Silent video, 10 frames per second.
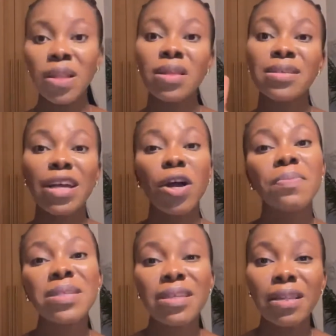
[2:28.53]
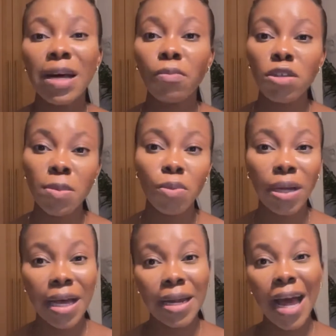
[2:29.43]
The second mistake that most people
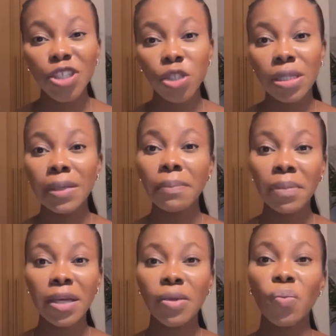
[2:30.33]
can actually make